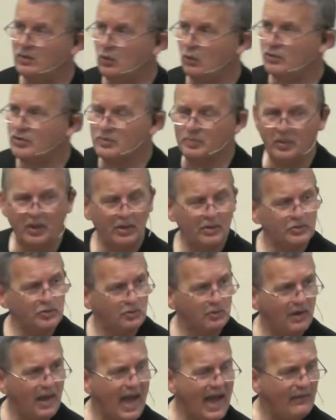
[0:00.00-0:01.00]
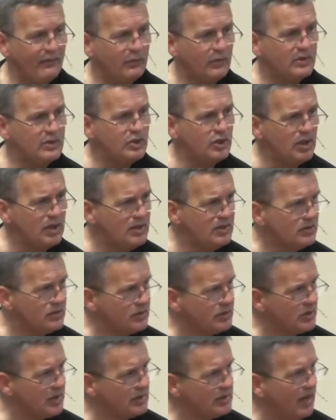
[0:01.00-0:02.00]
your spiritual life with
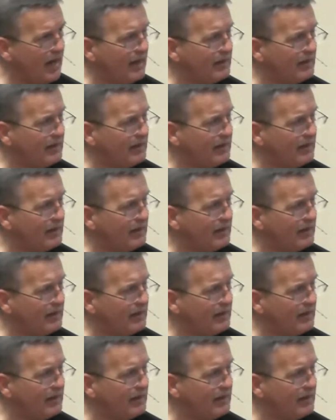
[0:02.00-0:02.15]
Jesus.